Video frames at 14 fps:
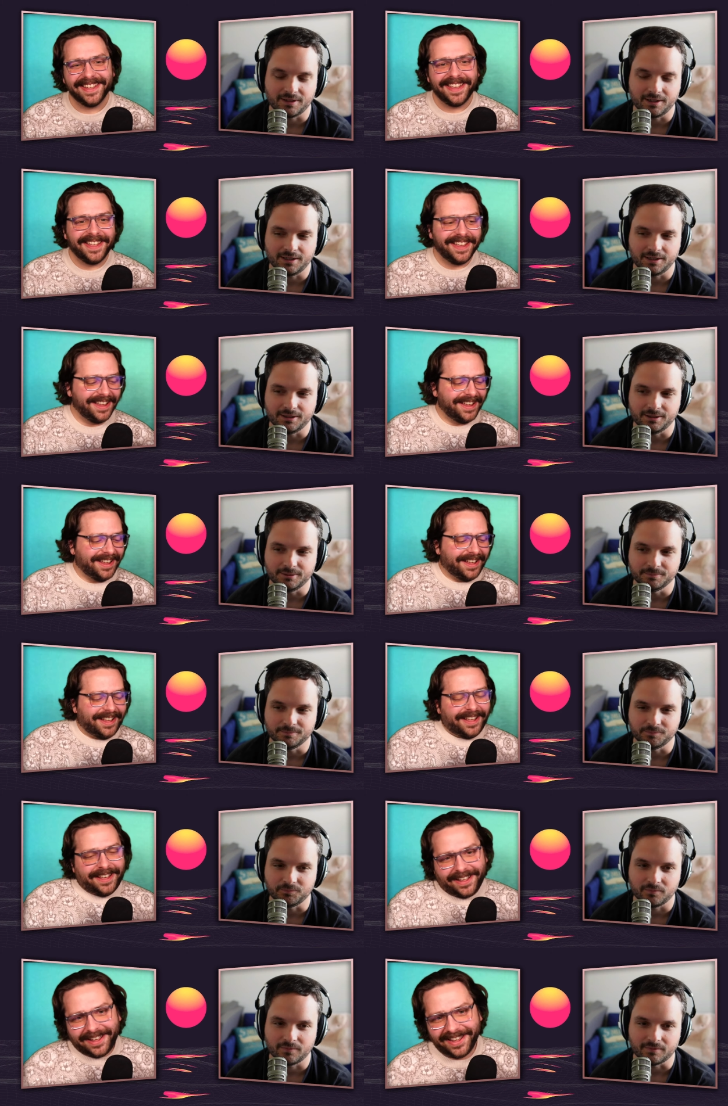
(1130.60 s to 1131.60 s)
Speaker 1: um
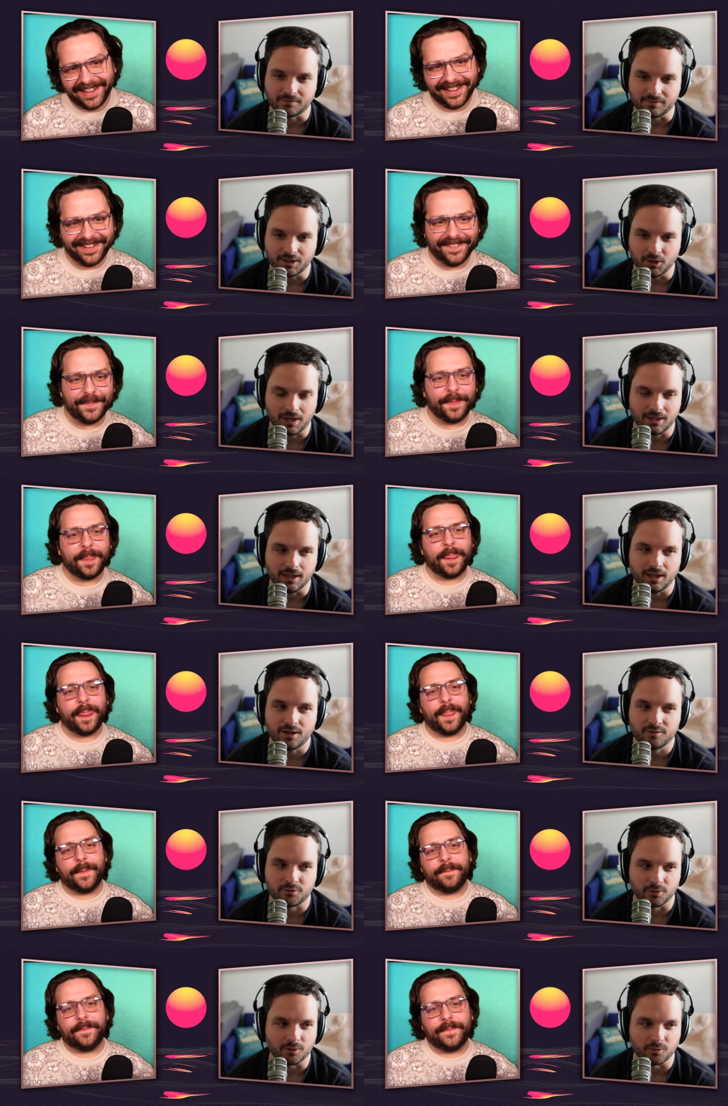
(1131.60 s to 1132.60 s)
you know I love
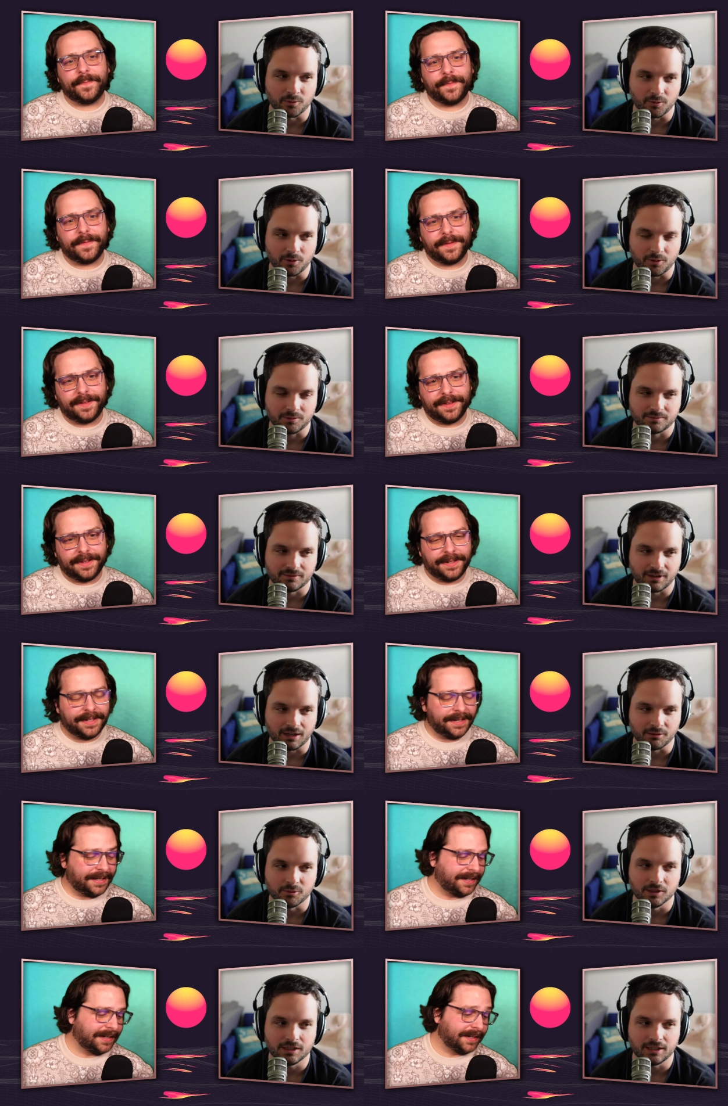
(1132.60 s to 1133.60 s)
Critical Role. I
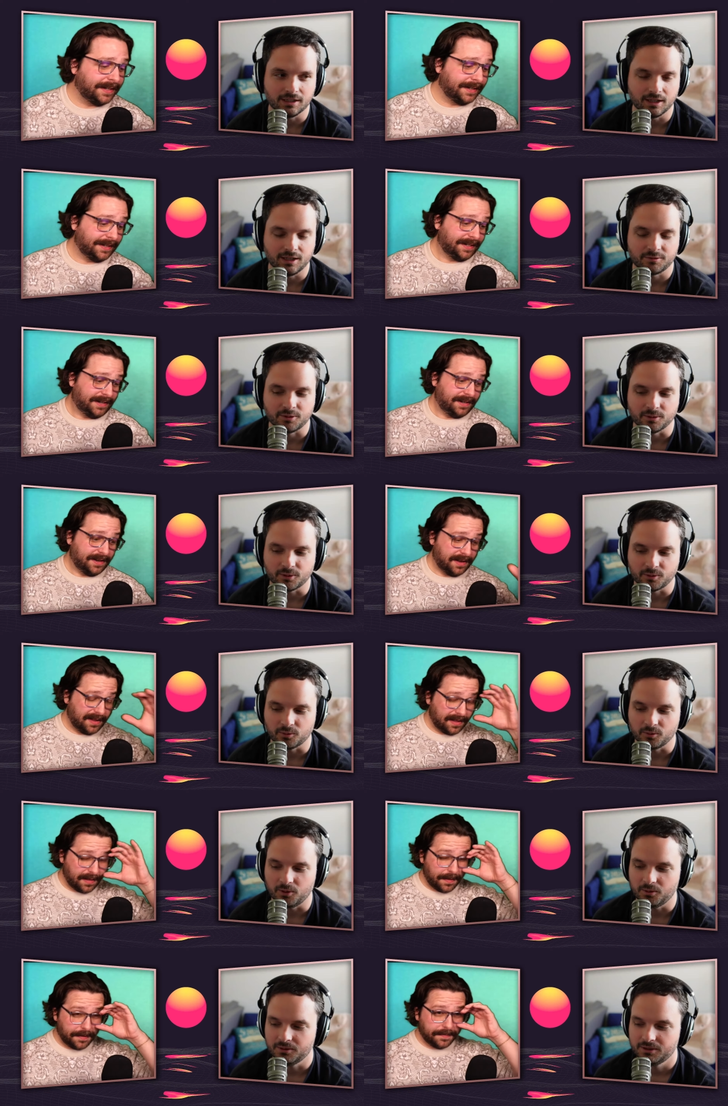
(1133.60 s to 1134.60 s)
really love Critical
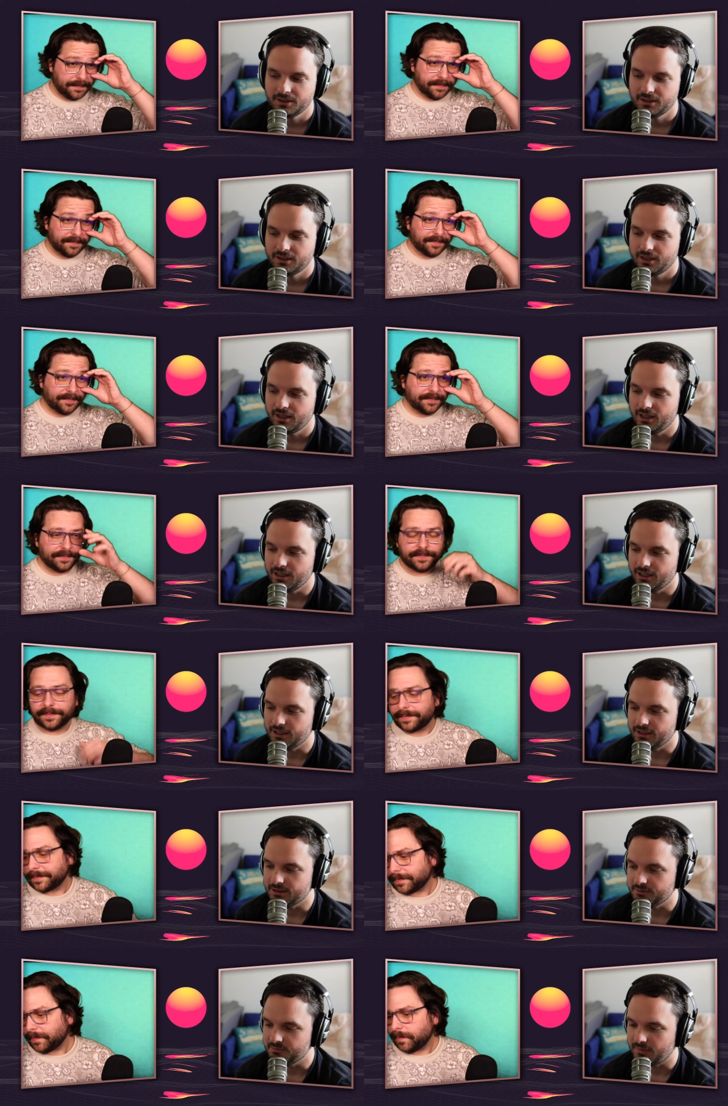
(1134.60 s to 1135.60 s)
Role.
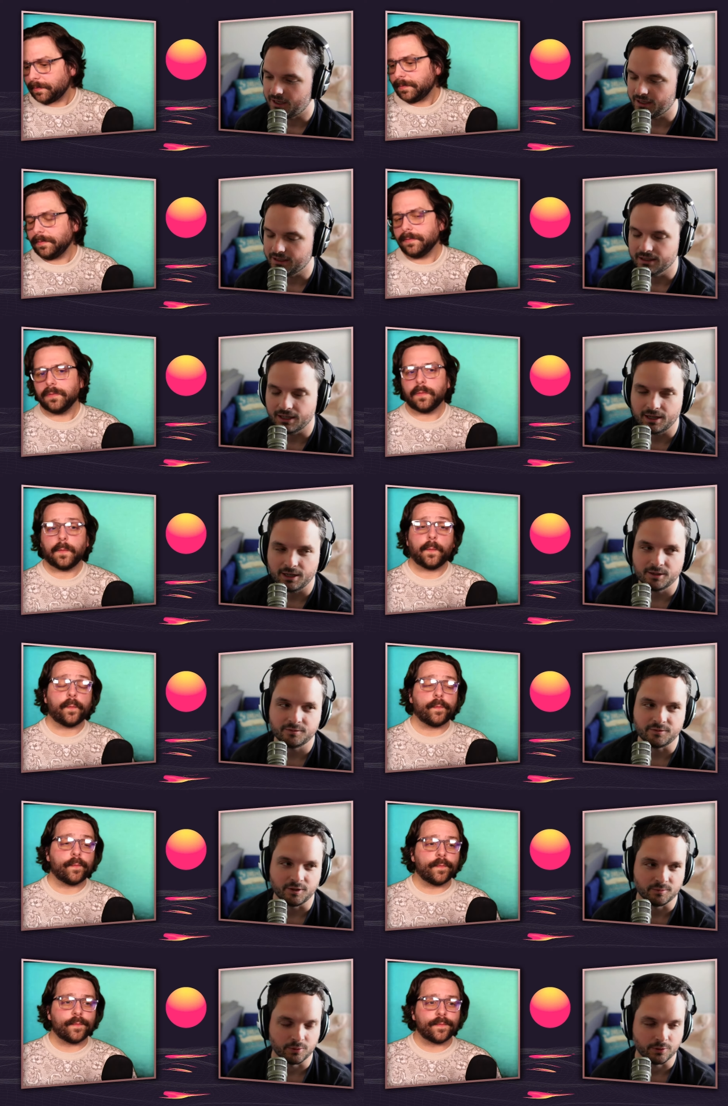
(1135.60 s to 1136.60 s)
Um, I love
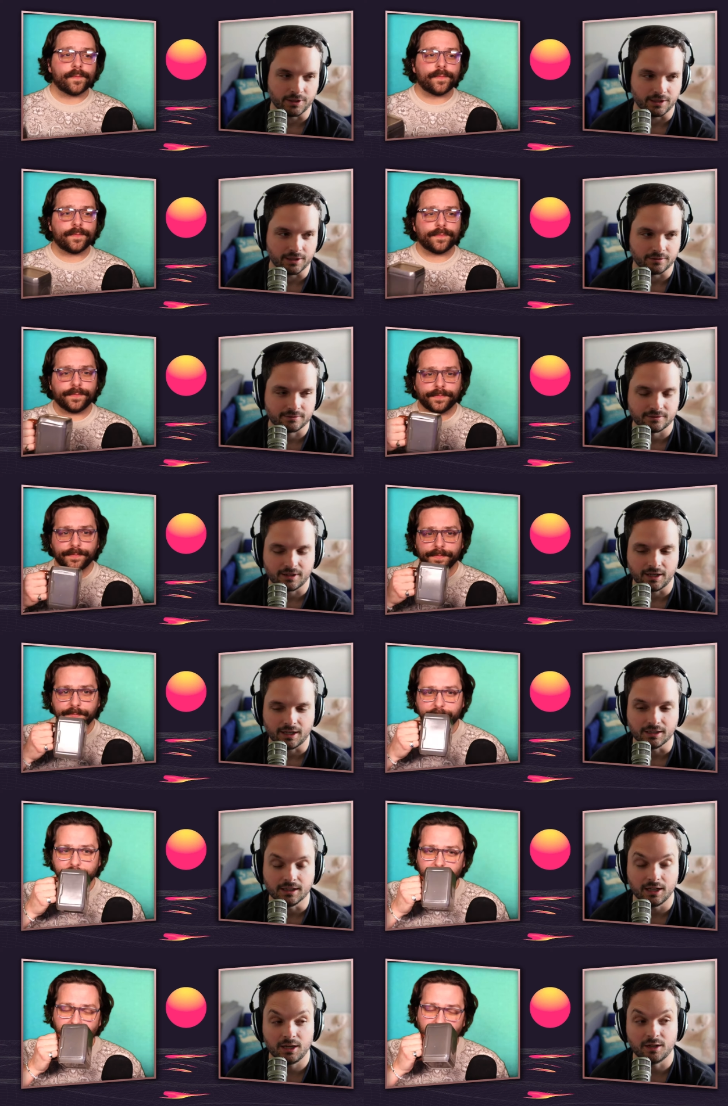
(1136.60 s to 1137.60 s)
Aabria. I
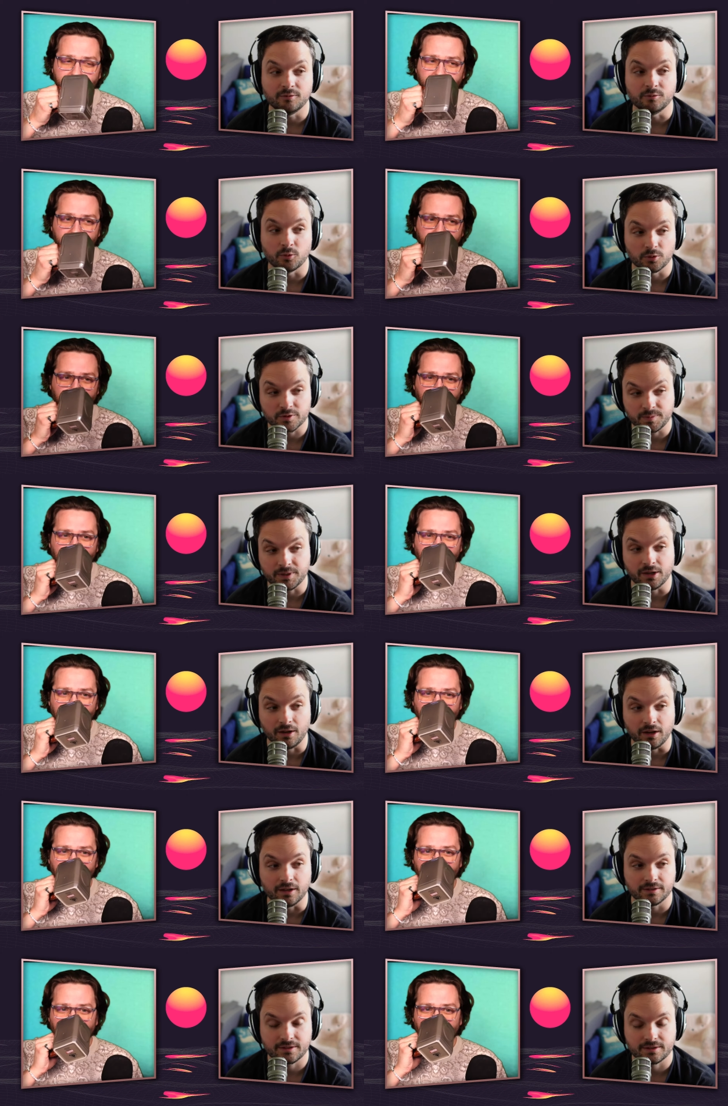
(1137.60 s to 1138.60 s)
love Worlds
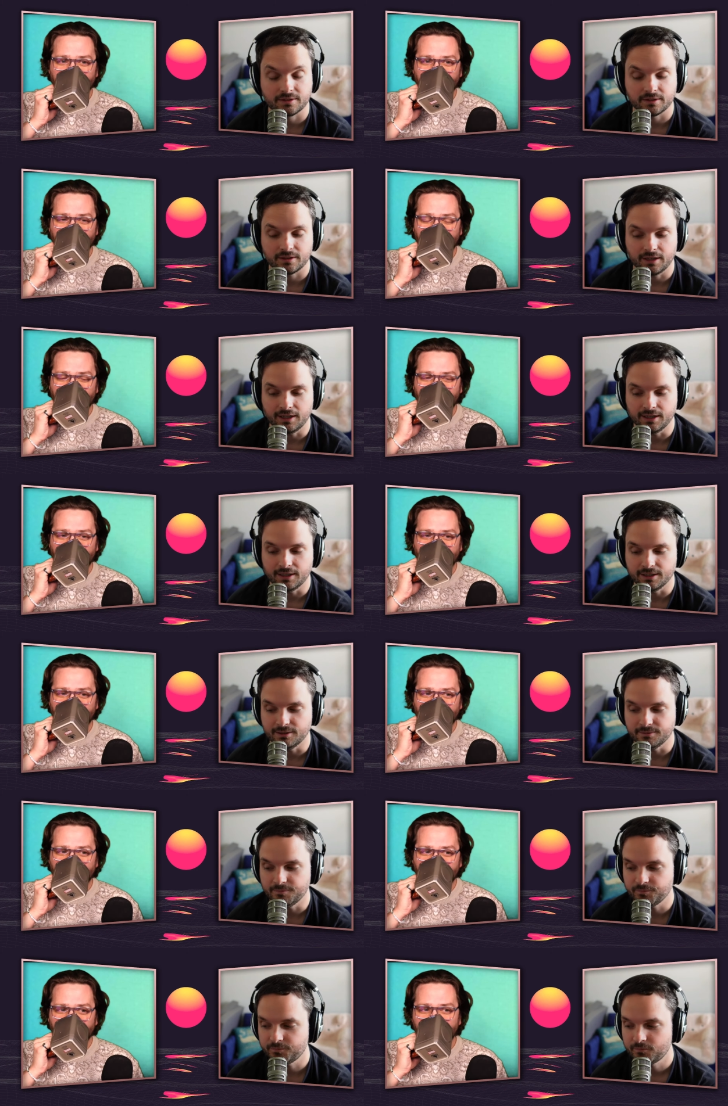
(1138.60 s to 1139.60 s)
Beyond. Um,
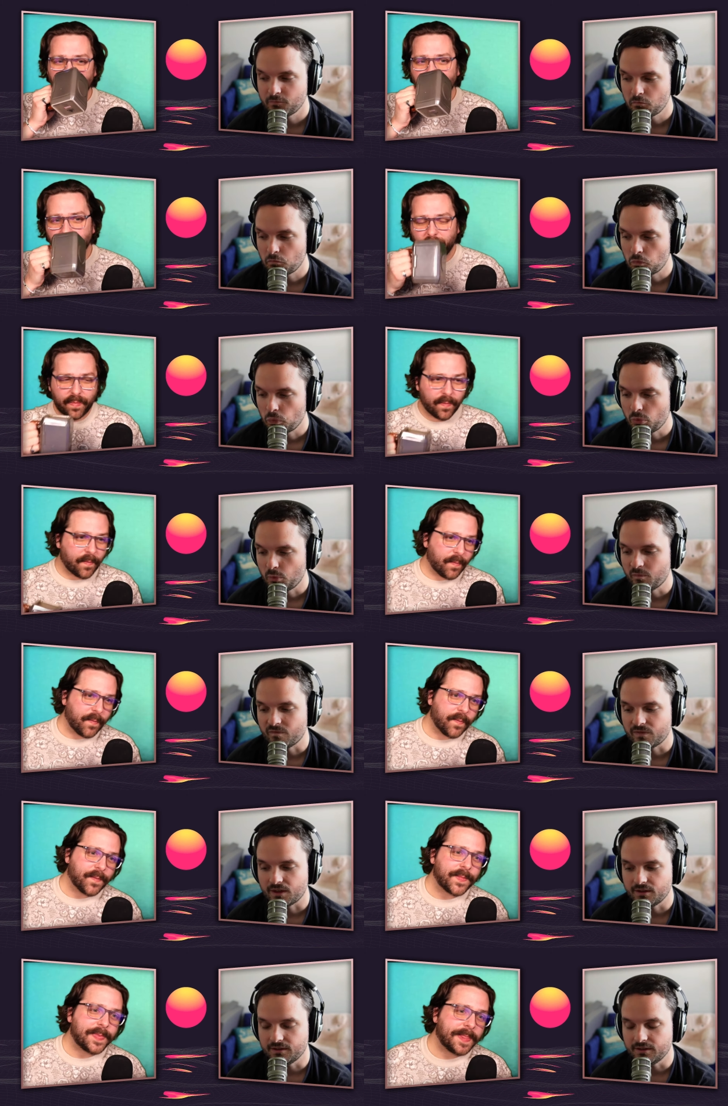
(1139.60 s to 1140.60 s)

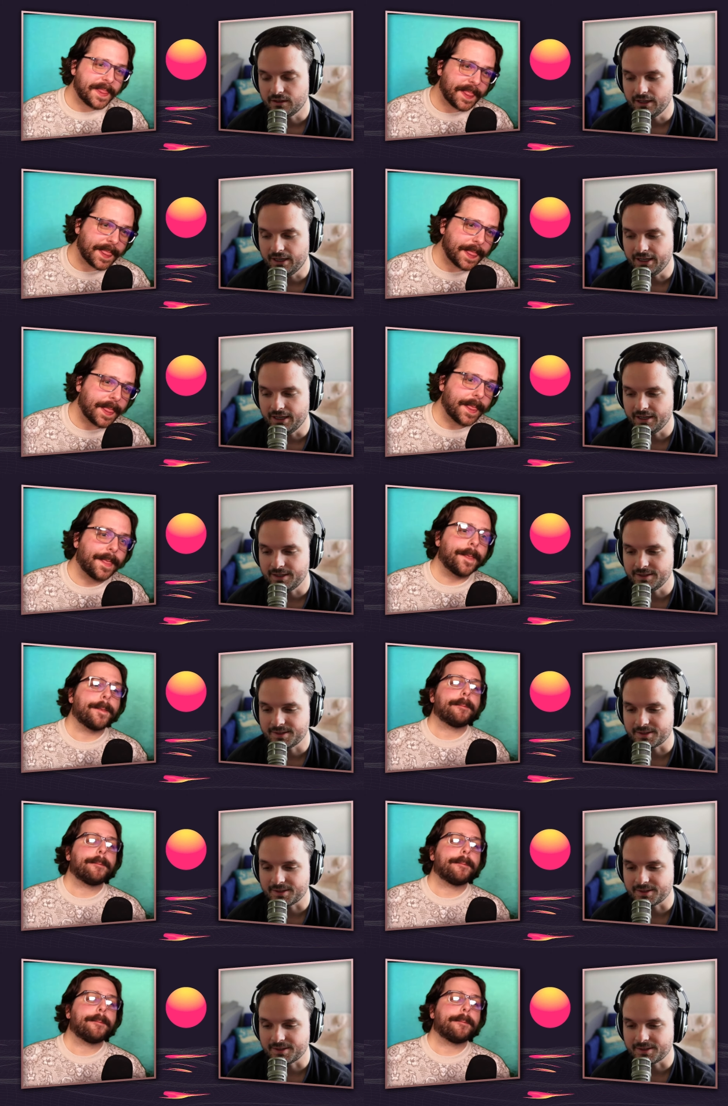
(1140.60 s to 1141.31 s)
and